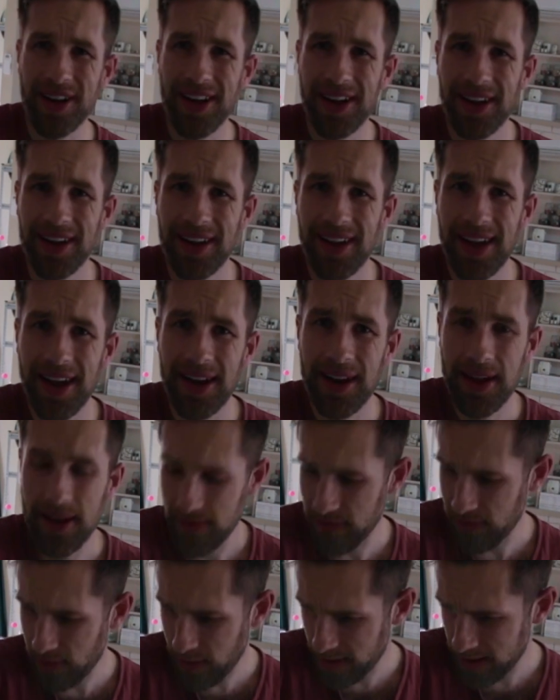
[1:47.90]
in here and a
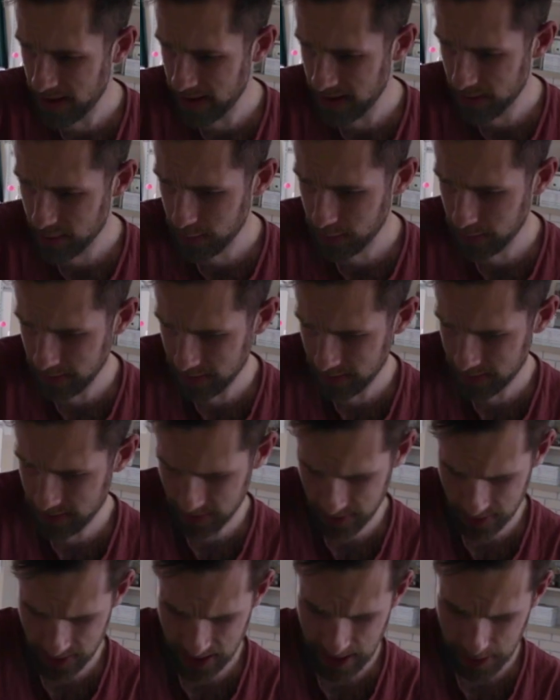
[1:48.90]
fire eel,
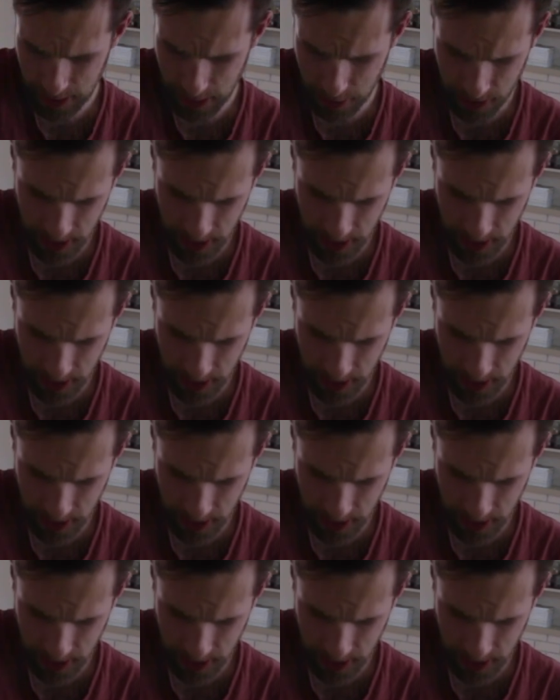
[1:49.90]
a couple of